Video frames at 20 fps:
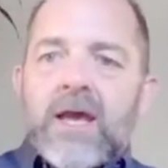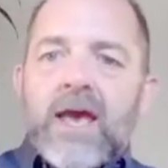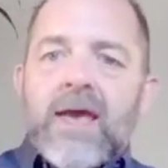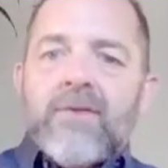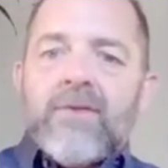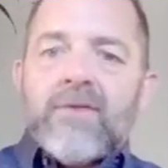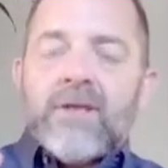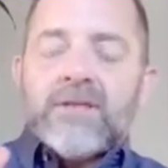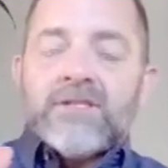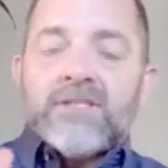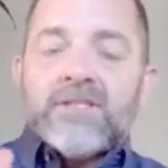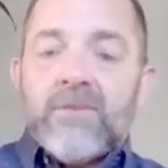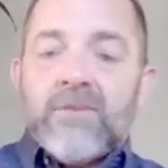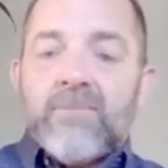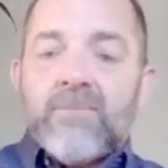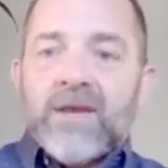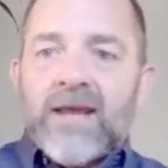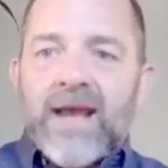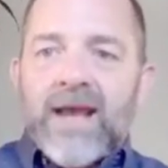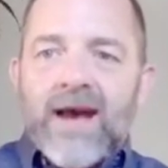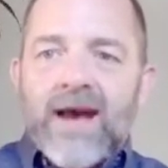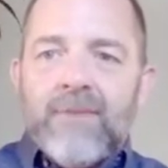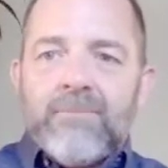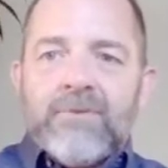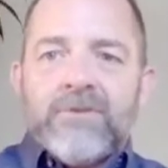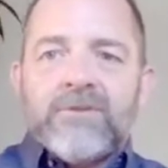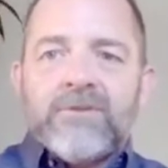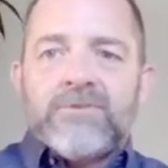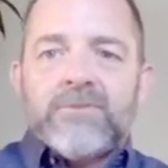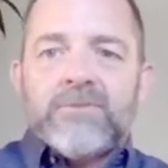and then something
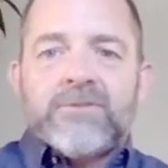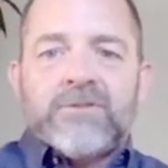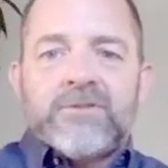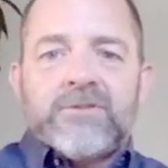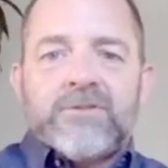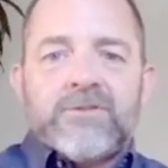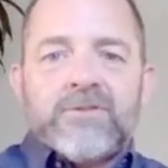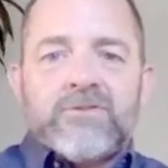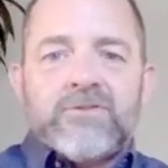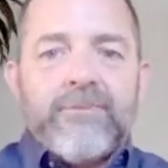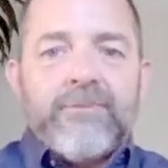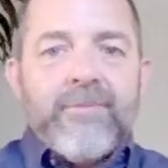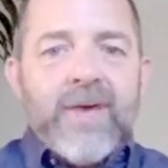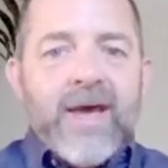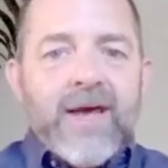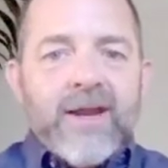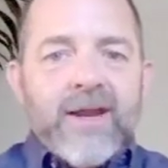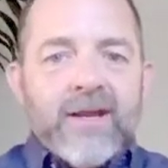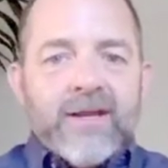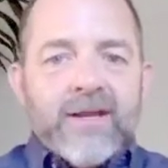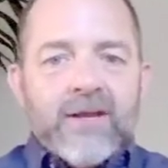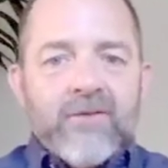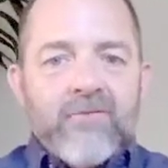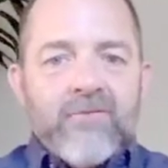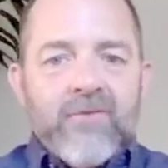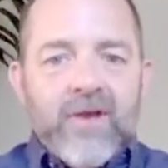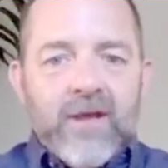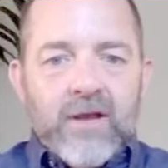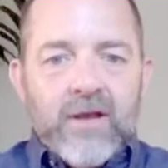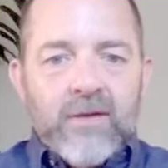happens, which is a traumatic event.